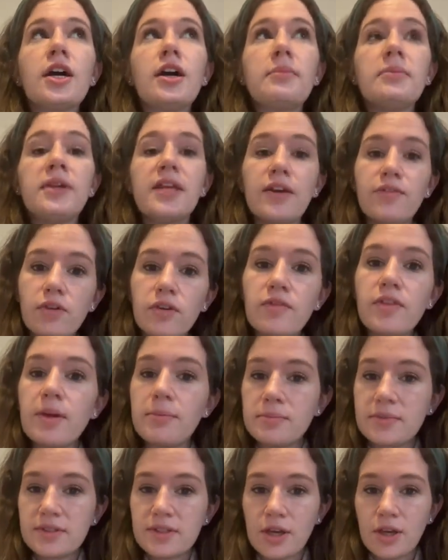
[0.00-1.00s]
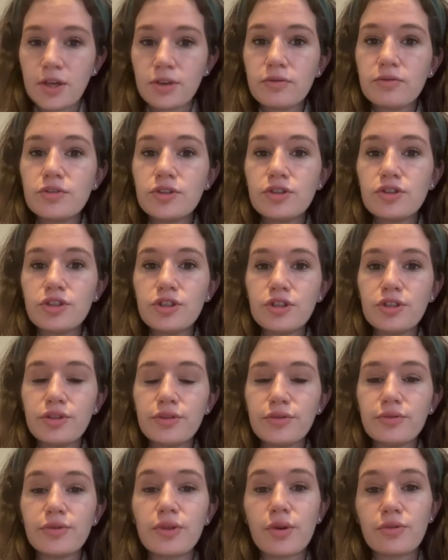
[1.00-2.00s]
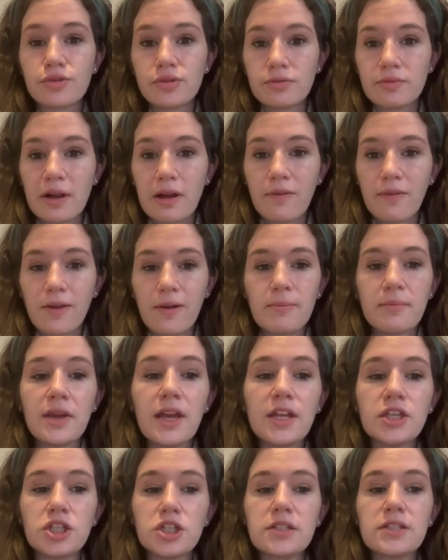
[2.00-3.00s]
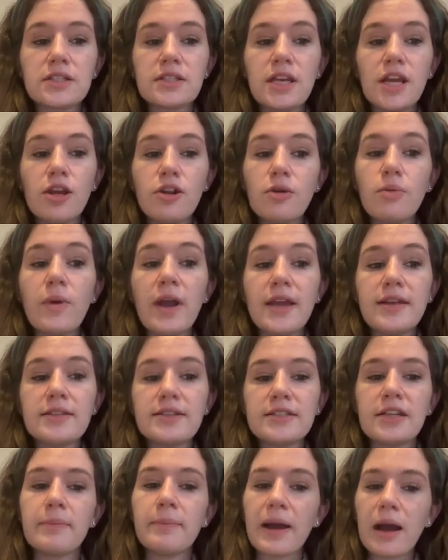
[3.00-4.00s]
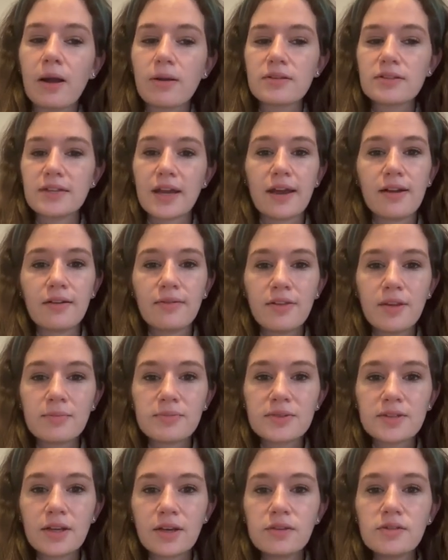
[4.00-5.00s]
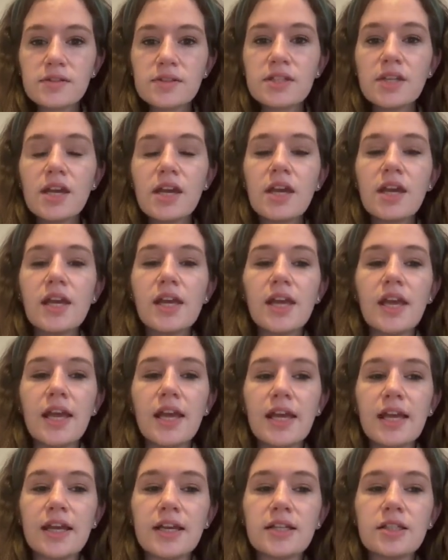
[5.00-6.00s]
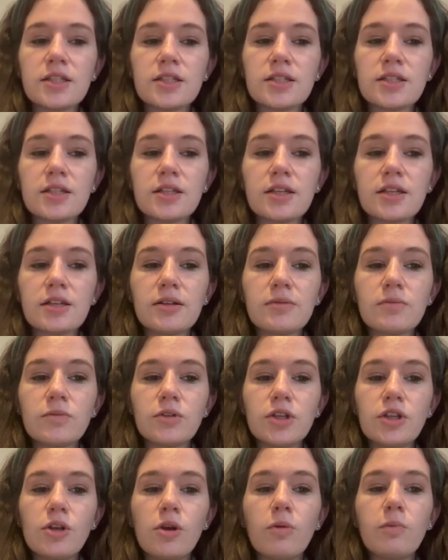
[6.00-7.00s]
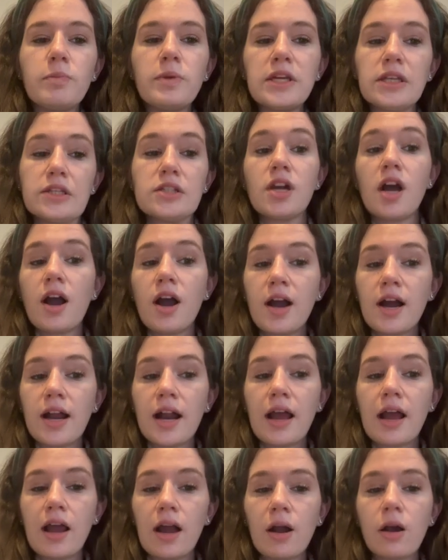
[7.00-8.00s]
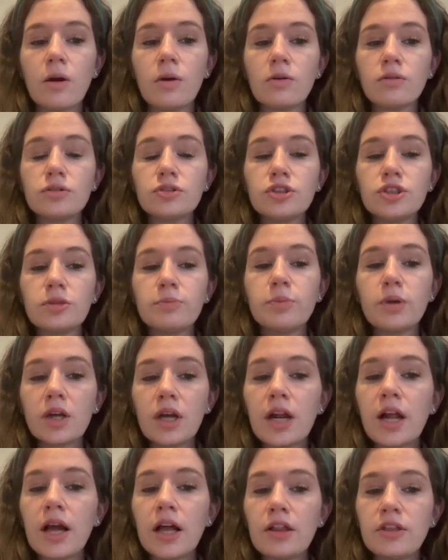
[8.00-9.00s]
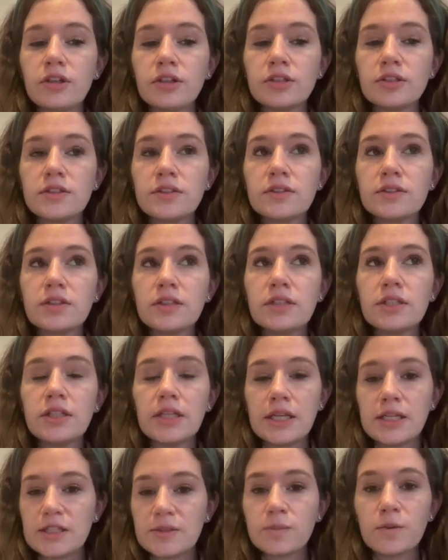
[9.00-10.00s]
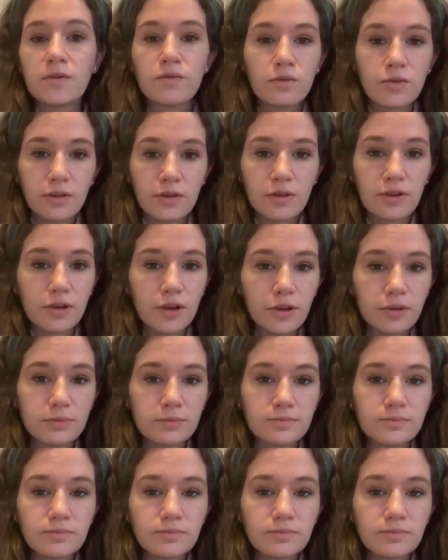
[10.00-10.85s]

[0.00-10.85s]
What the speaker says: give of themselves to those around them, and just in a way step outside of themselves and, be taught how to put others' needs before their own.